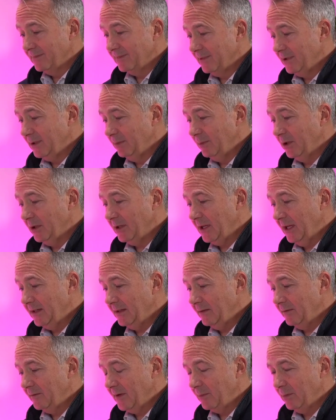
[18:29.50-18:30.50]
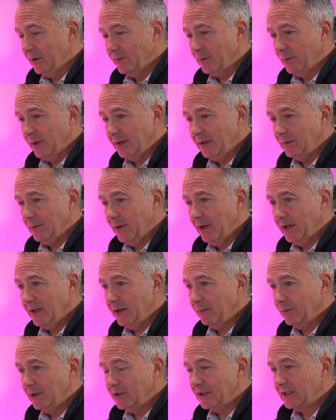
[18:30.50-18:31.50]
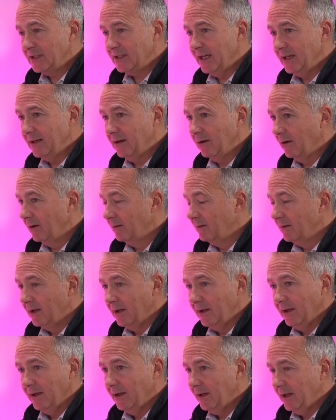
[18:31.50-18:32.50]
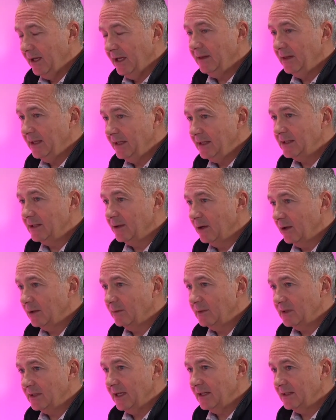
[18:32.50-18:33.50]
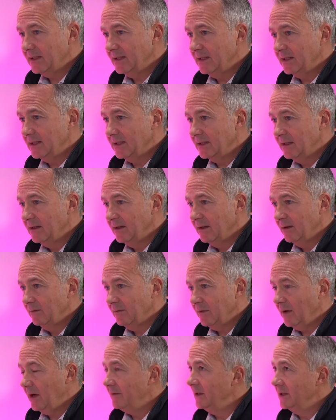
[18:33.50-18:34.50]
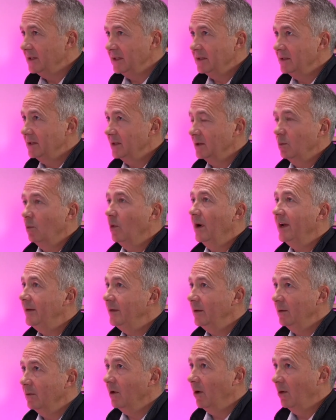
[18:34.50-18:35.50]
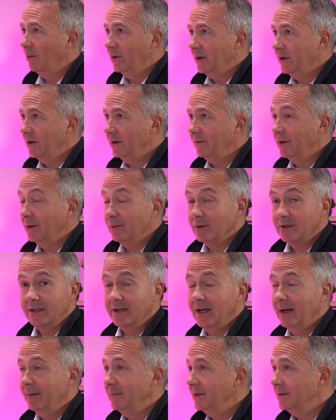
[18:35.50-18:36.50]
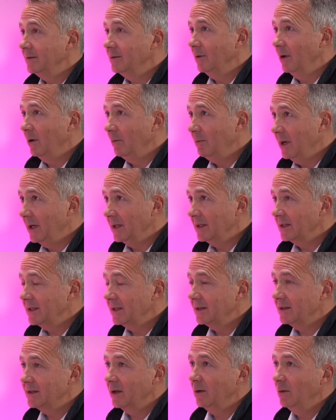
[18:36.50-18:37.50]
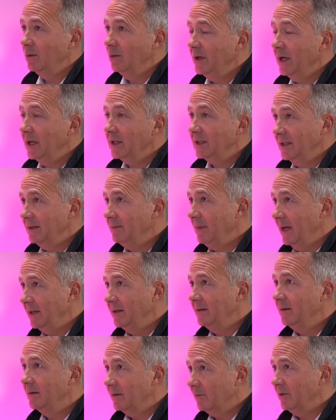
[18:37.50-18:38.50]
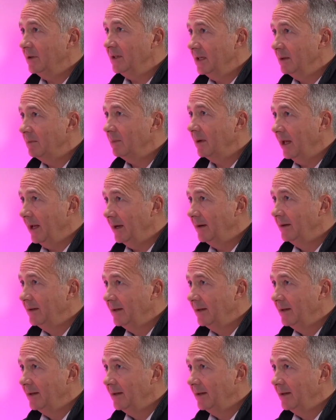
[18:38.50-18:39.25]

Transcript: communicated in February 2020, and we just said, look, in these circumstances, 5 years is just way too long. We don't even know what's going to happen in 12 months. So we actually made it a 3-year plan.